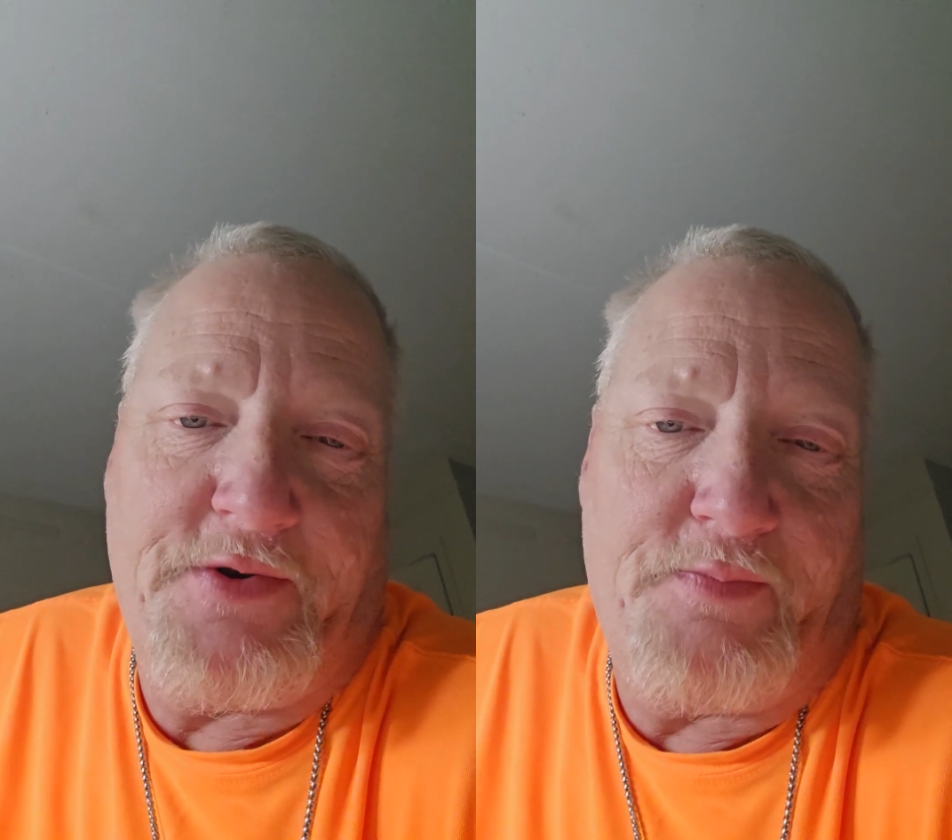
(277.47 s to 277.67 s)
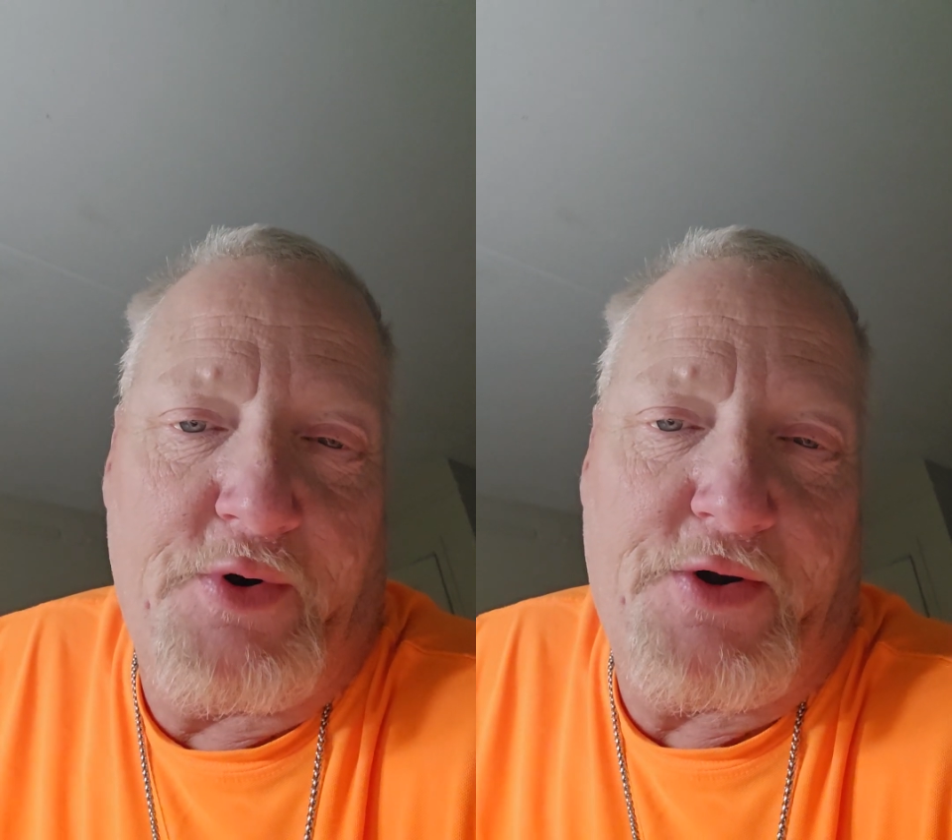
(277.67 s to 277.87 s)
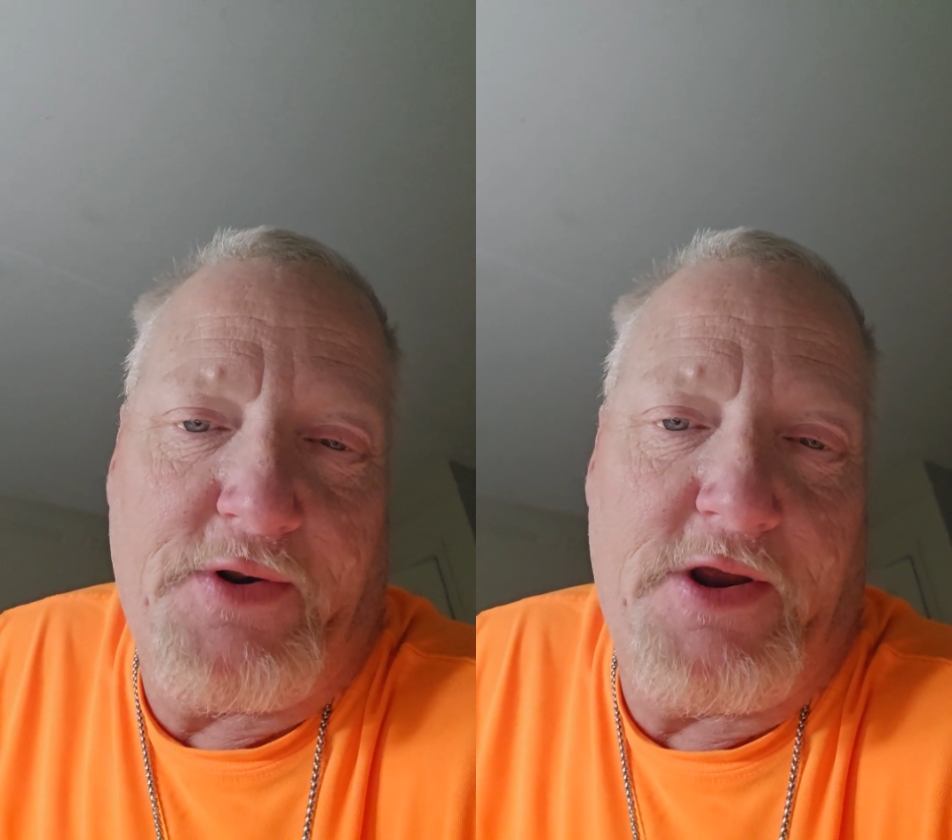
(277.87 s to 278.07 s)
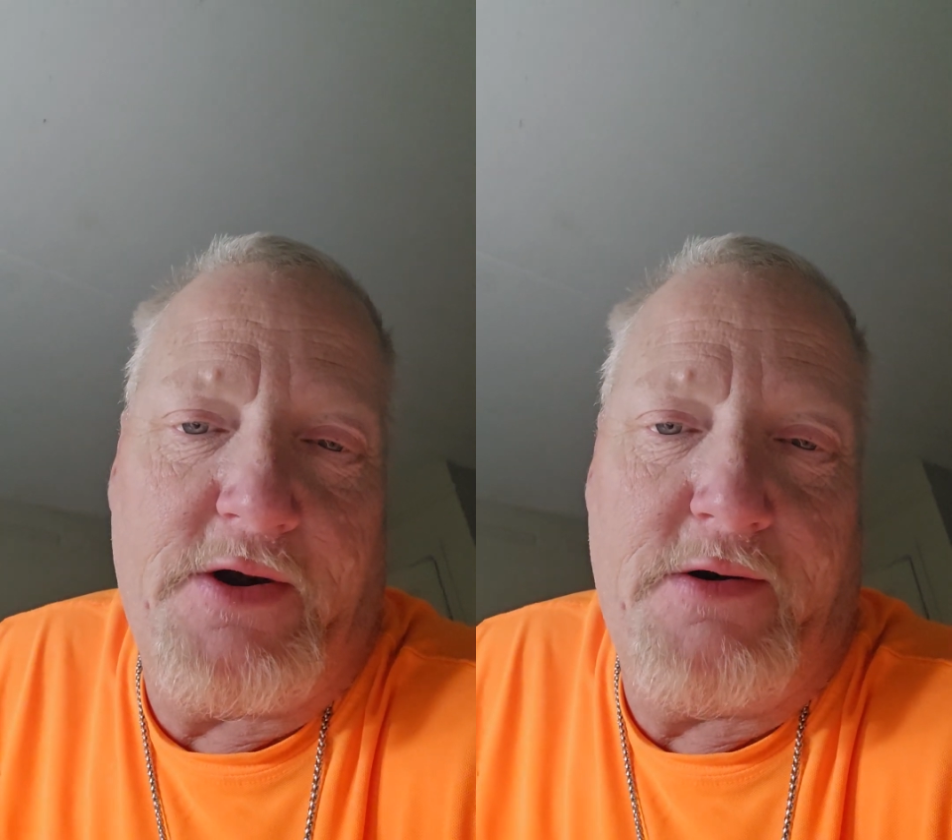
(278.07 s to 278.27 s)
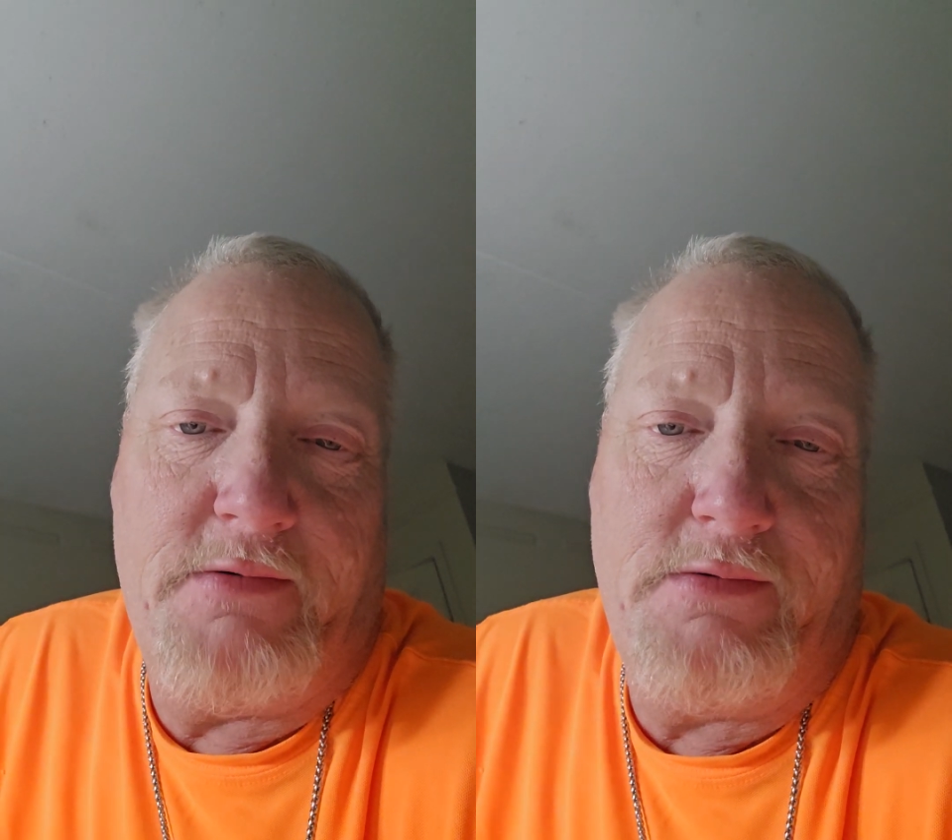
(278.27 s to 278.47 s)
a
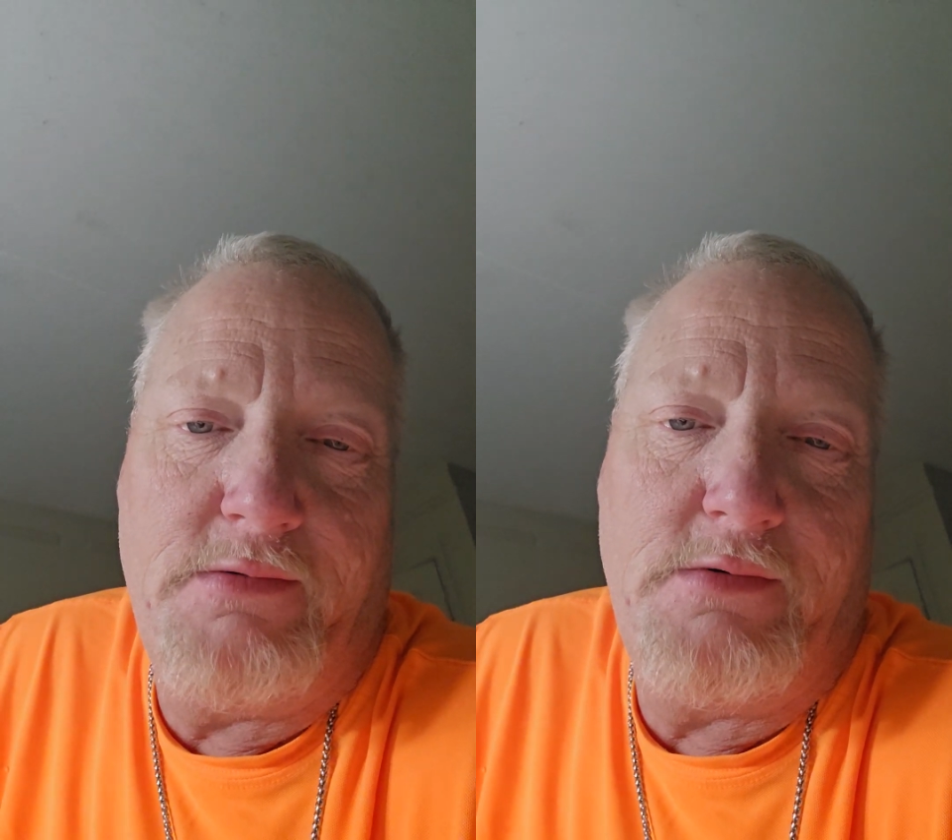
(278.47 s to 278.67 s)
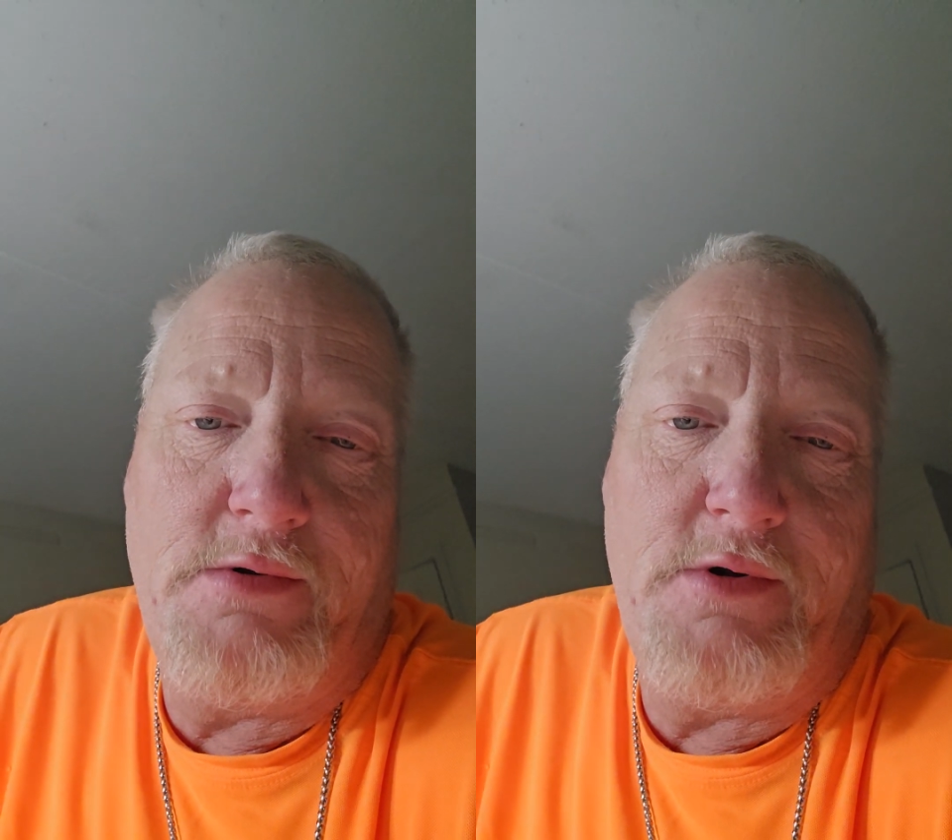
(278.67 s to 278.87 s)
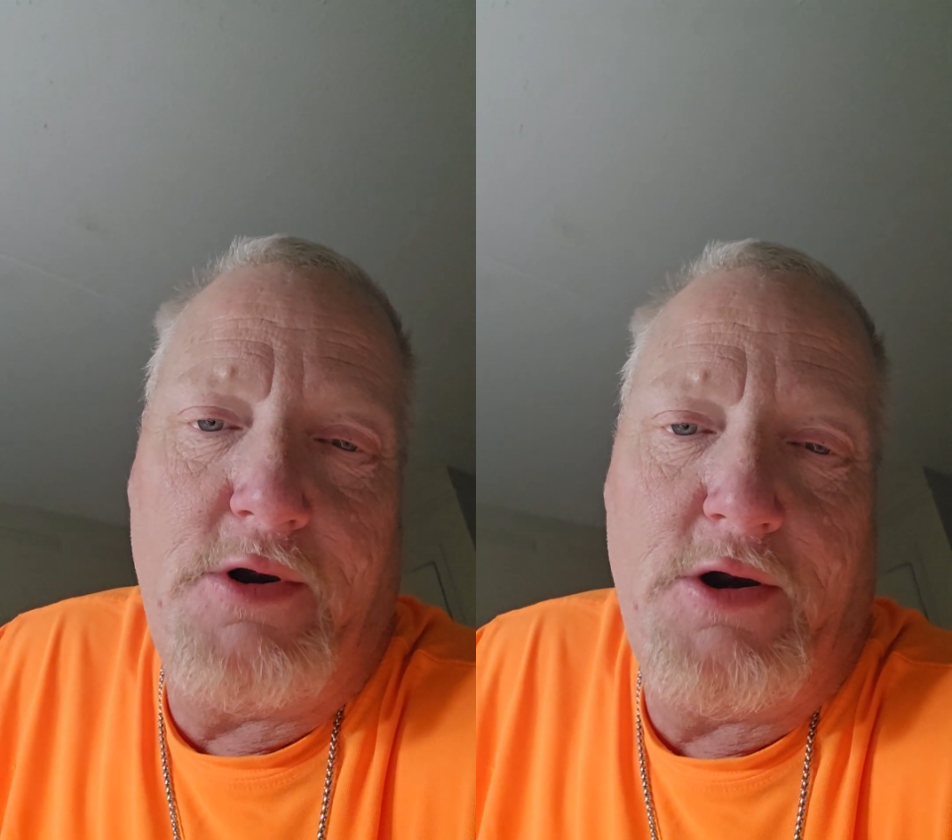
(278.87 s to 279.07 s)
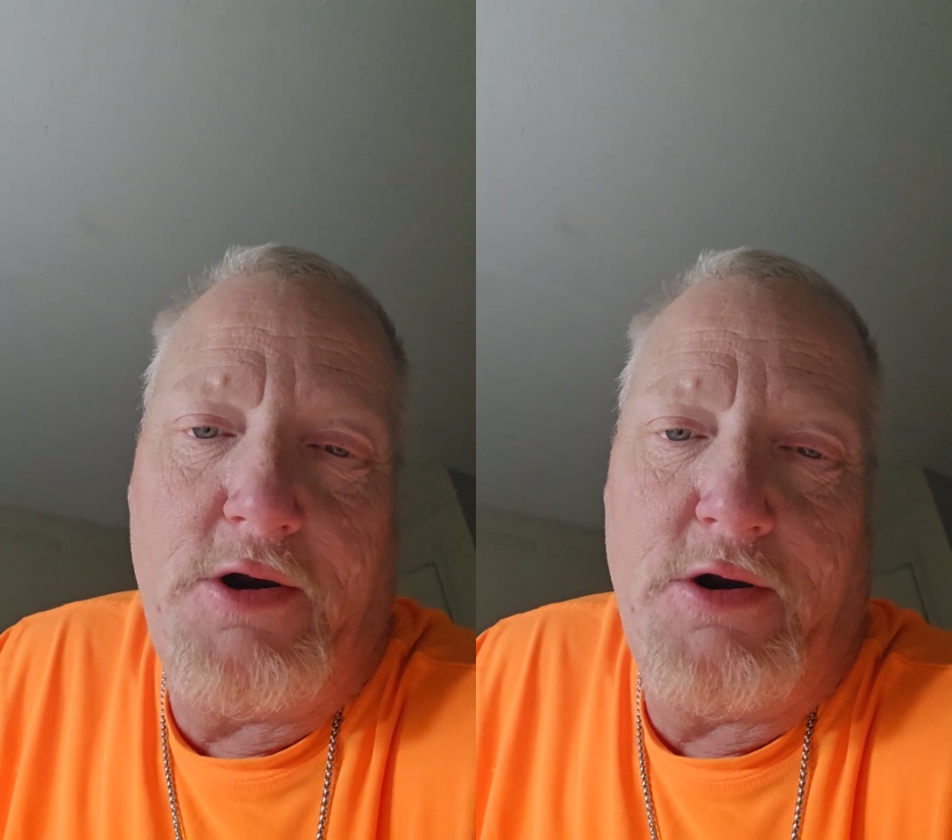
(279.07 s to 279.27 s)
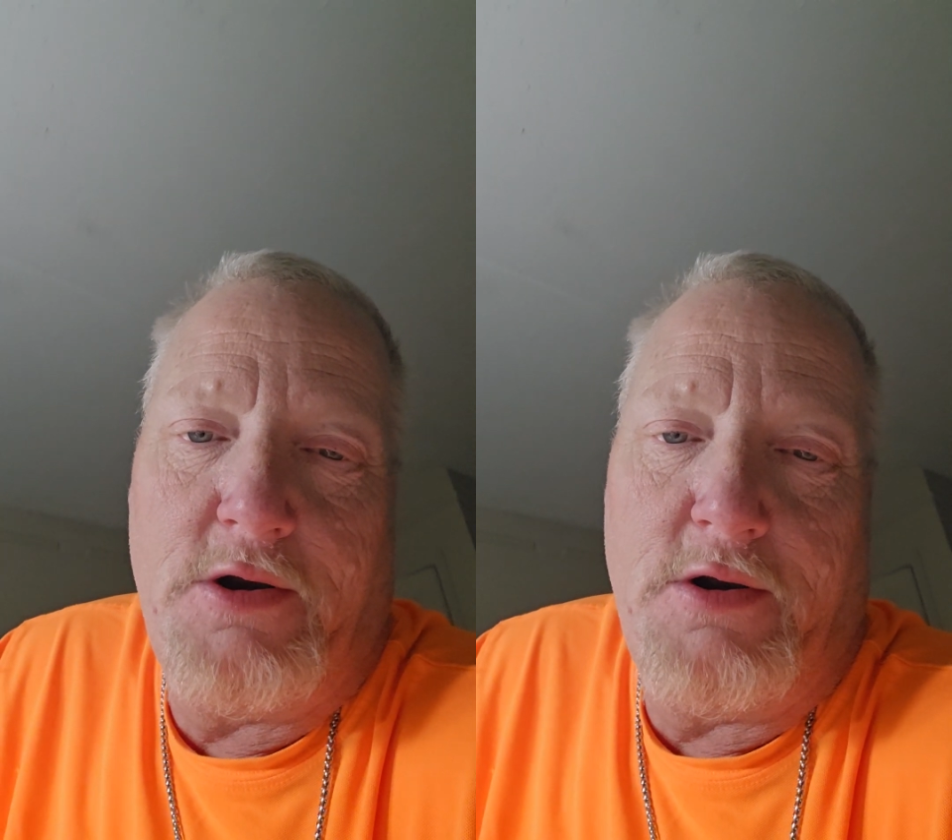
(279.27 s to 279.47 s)
bricklayer,
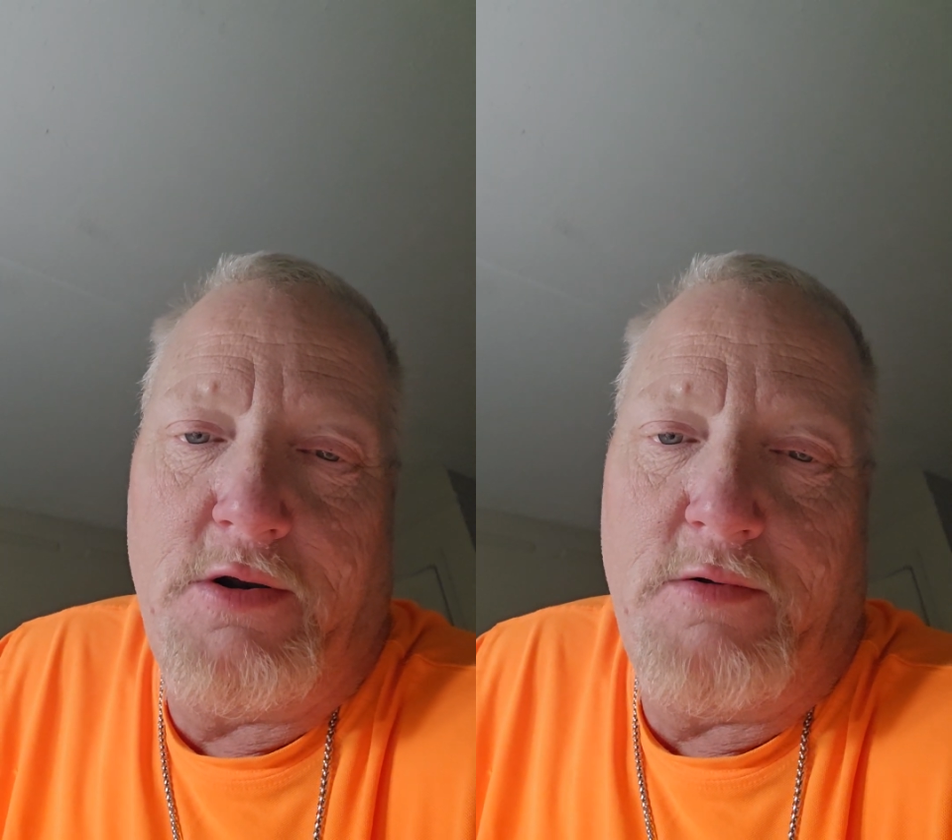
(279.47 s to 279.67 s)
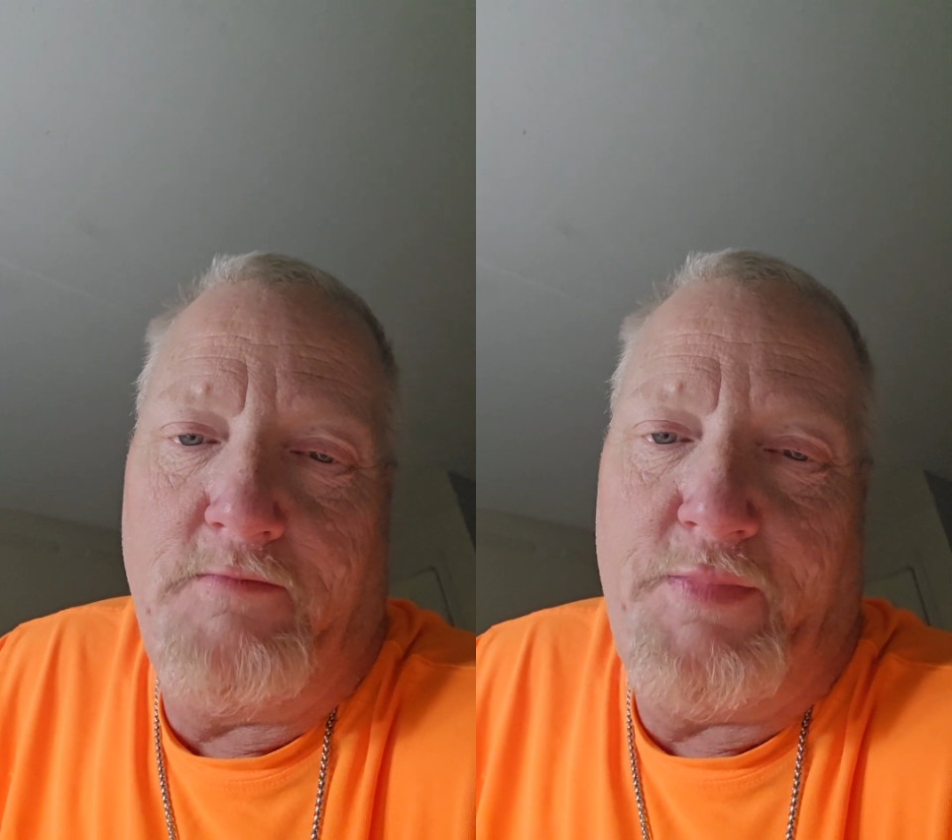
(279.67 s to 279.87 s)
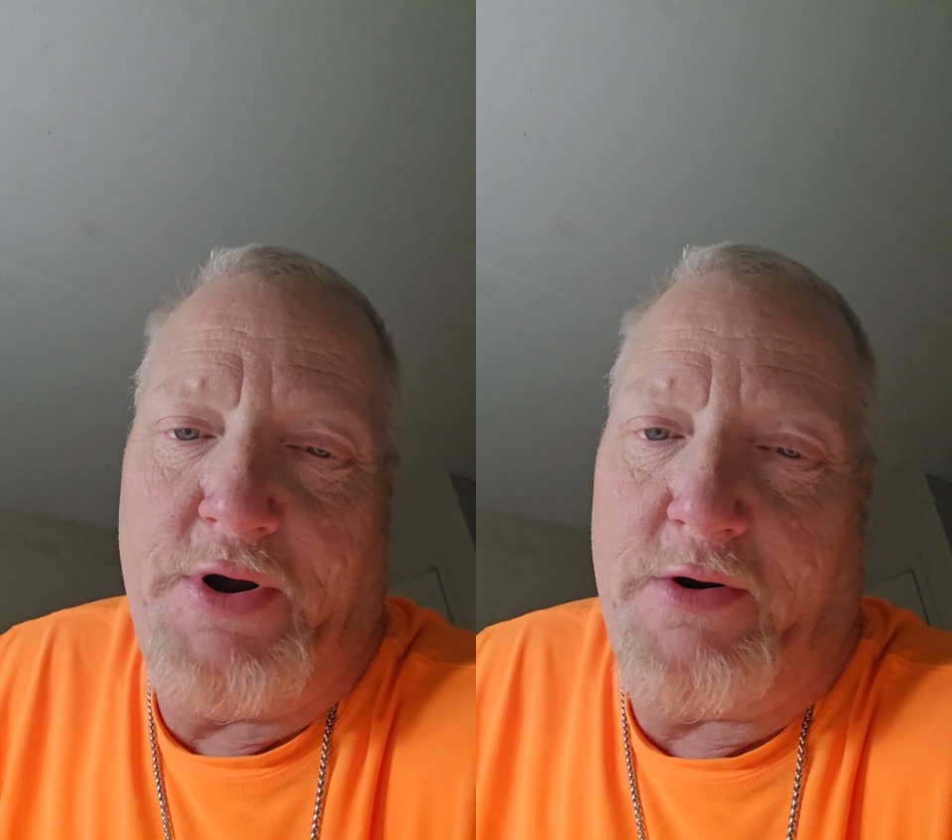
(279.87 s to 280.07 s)
but